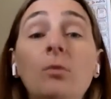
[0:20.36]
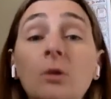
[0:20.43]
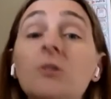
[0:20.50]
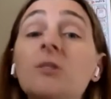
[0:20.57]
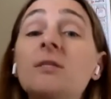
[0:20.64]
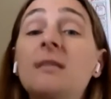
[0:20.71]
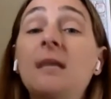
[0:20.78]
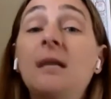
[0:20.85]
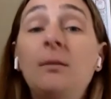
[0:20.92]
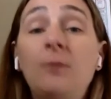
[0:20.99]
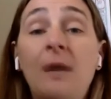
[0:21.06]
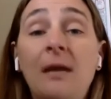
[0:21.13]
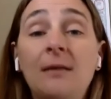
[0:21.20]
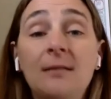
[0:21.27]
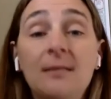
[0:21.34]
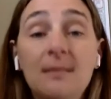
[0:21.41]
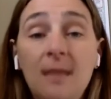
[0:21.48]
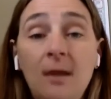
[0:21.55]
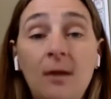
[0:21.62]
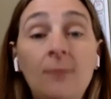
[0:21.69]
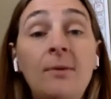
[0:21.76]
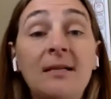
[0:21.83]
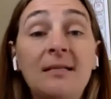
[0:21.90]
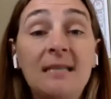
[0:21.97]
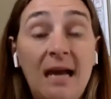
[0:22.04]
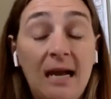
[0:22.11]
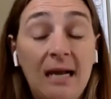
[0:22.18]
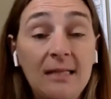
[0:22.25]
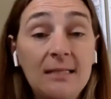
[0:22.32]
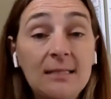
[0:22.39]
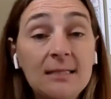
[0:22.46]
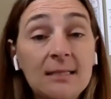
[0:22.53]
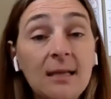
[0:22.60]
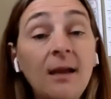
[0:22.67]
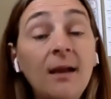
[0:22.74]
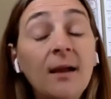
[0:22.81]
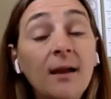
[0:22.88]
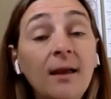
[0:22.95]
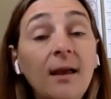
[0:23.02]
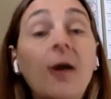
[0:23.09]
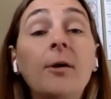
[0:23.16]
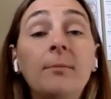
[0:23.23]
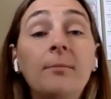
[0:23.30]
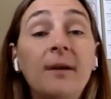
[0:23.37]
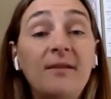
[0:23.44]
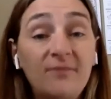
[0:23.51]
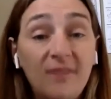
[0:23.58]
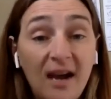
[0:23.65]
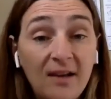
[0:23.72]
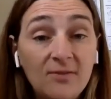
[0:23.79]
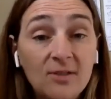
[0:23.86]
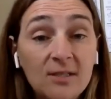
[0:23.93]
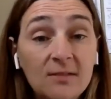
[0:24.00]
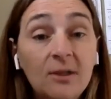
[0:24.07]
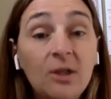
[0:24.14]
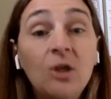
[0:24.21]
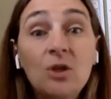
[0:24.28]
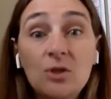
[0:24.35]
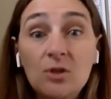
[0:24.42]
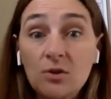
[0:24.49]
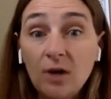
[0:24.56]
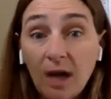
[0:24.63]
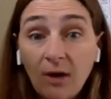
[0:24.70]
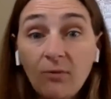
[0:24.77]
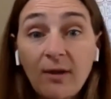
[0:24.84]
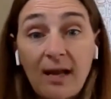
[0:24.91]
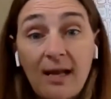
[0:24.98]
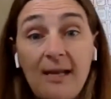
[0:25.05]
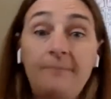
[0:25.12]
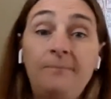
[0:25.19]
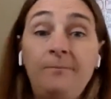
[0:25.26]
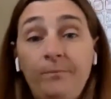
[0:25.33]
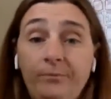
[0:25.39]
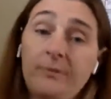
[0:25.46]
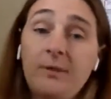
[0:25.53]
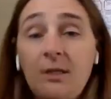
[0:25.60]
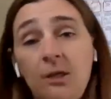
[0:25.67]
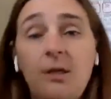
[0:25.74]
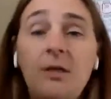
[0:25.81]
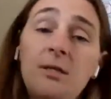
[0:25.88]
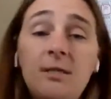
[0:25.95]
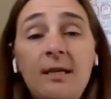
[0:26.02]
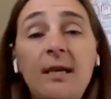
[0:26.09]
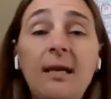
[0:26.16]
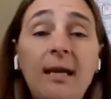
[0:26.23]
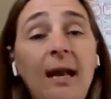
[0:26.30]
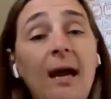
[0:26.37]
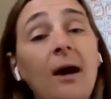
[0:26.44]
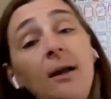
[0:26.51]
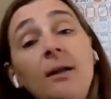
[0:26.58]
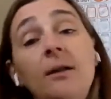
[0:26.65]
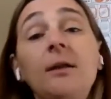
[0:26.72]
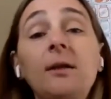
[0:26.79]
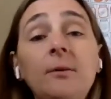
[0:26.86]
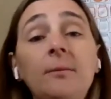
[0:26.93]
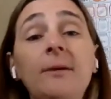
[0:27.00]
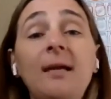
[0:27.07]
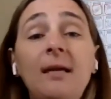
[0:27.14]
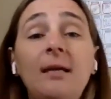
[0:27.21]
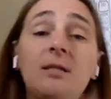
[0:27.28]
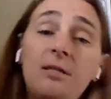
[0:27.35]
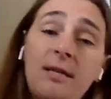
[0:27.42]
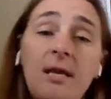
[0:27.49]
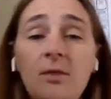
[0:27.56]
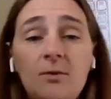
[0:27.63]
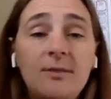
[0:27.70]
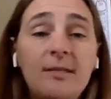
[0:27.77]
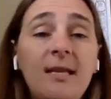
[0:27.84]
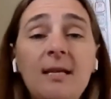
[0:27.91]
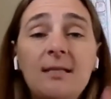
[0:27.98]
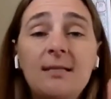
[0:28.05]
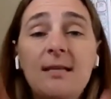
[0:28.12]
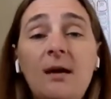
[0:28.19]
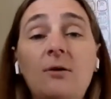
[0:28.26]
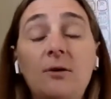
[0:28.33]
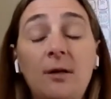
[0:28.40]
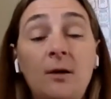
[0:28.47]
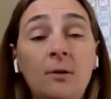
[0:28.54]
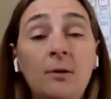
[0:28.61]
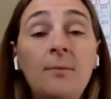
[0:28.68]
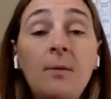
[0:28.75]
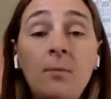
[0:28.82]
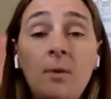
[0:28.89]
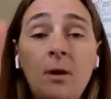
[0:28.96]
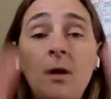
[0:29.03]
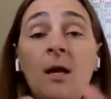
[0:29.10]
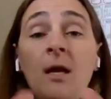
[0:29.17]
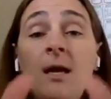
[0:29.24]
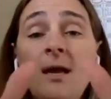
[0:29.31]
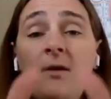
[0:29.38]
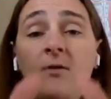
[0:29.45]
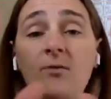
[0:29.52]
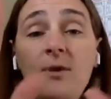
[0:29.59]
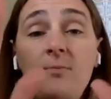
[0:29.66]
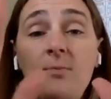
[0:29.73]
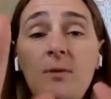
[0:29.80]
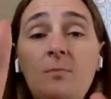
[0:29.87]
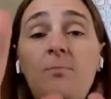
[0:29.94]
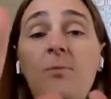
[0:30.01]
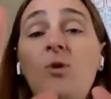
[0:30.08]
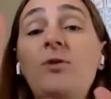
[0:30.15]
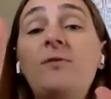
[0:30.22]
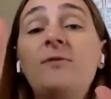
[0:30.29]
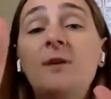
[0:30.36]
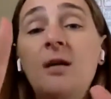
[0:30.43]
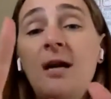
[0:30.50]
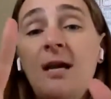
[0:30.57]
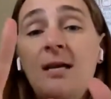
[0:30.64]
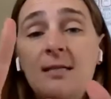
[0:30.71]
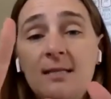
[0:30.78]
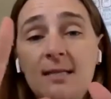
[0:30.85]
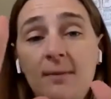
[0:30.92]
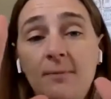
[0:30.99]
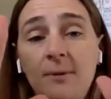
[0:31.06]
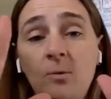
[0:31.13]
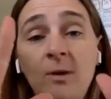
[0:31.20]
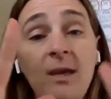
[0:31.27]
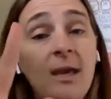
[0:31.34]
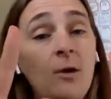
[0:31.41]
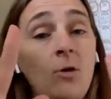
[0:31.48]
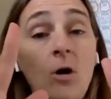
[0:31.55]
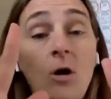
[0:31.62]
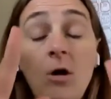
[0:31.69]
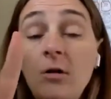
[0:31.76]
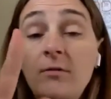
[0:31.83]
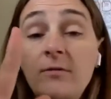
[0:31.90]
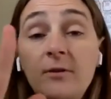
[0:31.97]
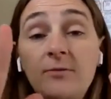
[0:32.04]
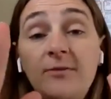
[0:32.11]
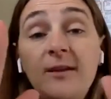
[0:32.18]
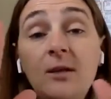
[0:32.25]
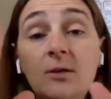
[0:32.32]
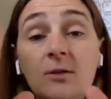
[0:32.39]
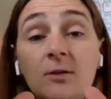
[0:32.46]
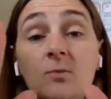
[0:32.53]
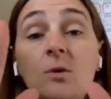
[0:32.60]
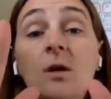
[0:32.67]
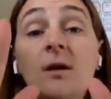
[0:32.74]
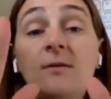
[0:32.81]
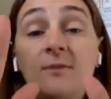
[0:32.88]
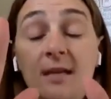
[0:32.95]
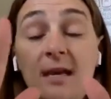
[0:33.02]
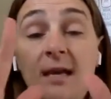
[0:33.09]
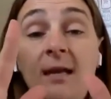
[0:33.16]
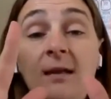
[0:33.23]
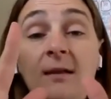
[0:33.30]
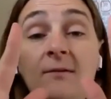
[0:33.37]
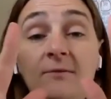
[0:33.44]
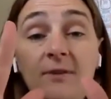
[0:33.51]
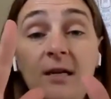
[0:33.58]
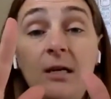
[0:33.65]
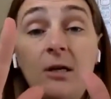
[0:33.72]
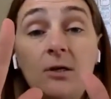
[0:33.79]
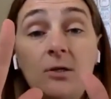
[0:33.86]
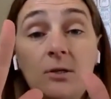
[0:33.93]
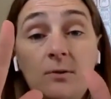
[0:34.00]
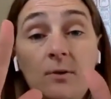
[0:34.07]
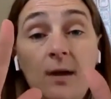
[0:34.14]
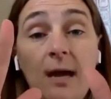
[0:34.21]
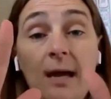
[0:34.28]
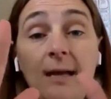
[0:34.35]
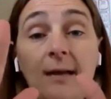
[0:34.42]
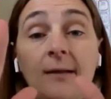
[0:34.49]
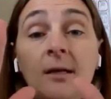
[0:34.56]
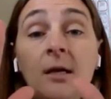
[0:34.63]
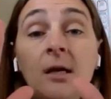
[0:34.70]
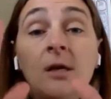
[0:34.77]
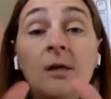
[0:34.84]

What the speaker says: we're just going to practice counting by 10 and counting by 5. So get ready. Shake it out a little bit, shake both hands out. Now remember, if we put both of our hands up and we count all of our fingers, we'll have 10 fingers, okay?